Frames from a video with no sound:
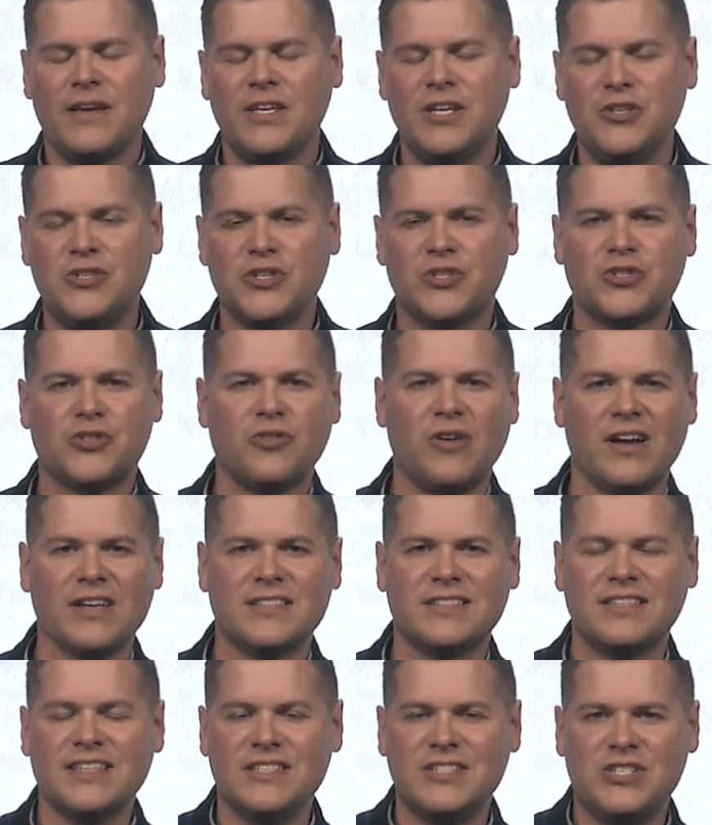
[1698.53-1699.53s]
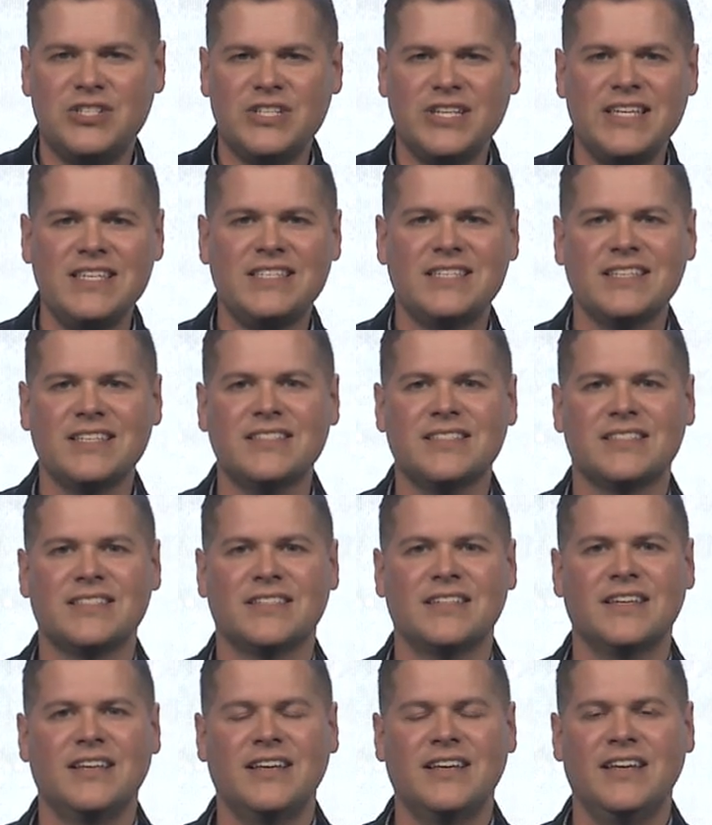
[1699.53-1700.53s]
You just trust that
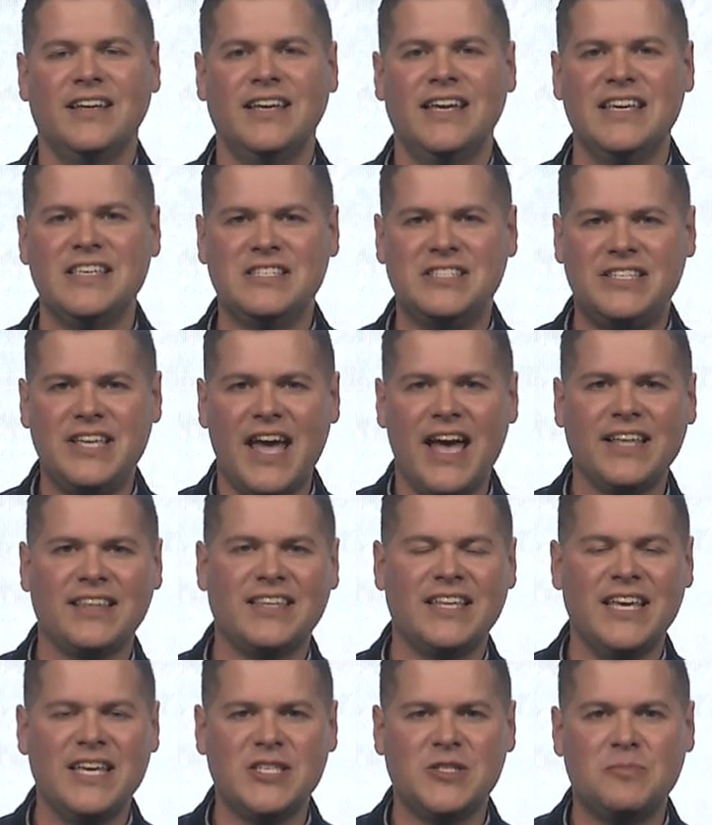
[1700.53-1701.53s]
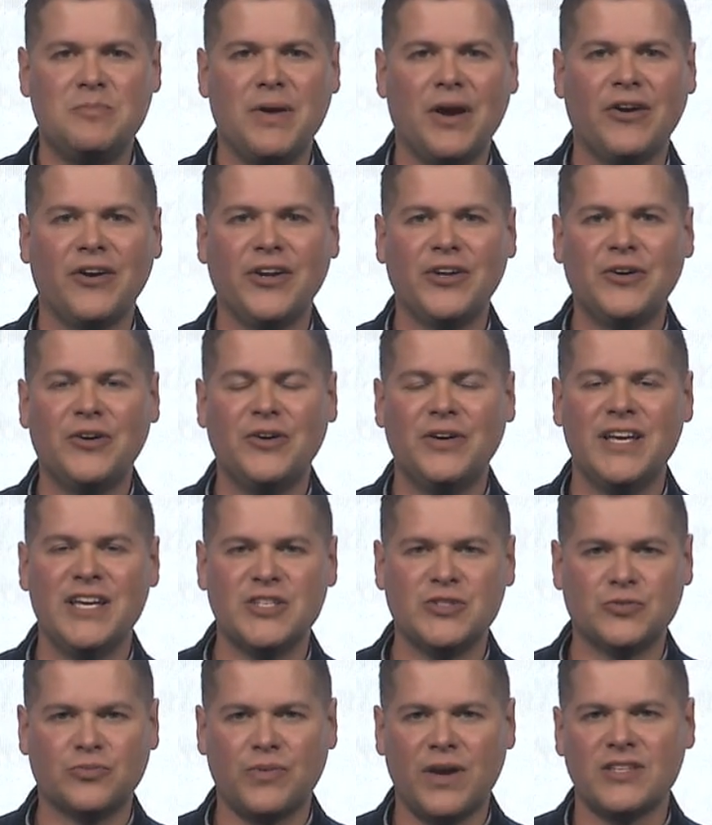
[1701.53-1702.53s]
Jesus, his death, his burial,
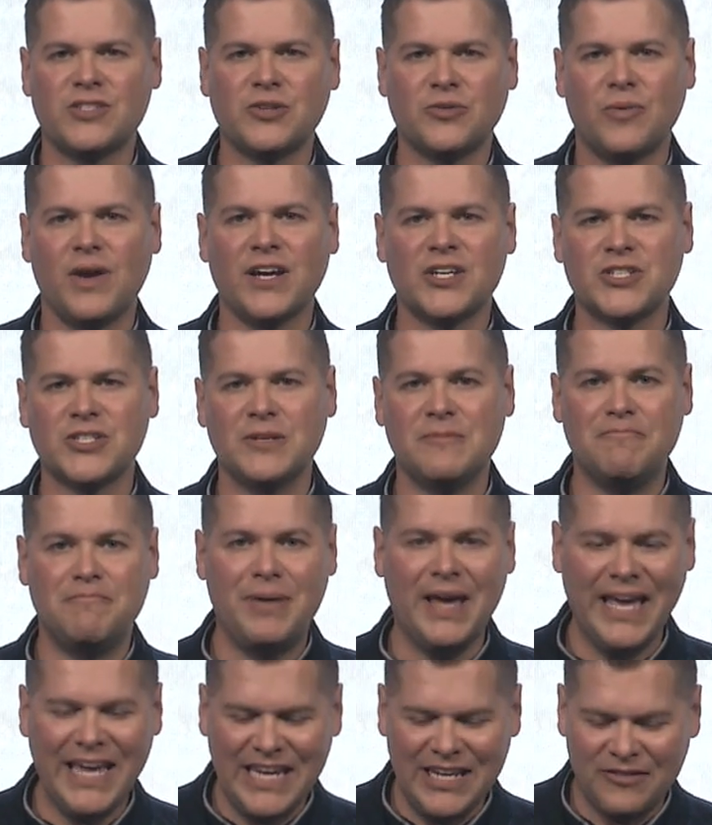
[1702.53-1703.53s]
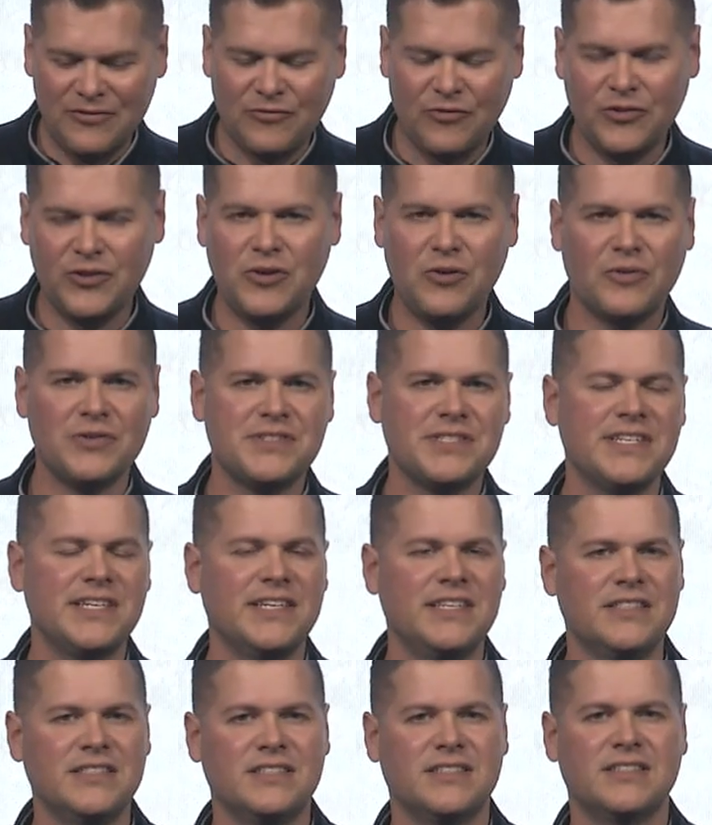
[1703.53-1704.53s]
his resurrection paid for your
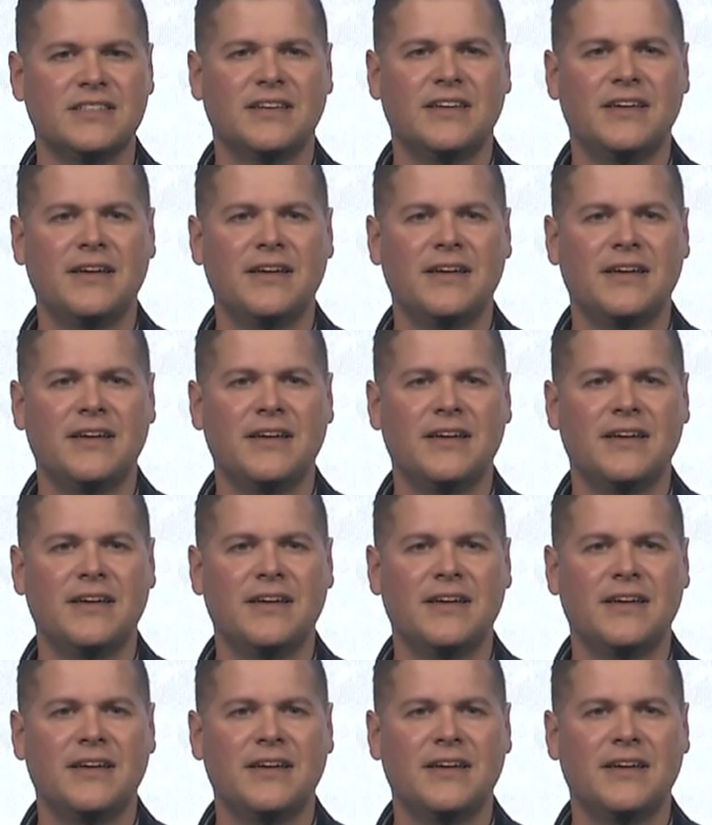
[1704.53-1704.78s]
sins.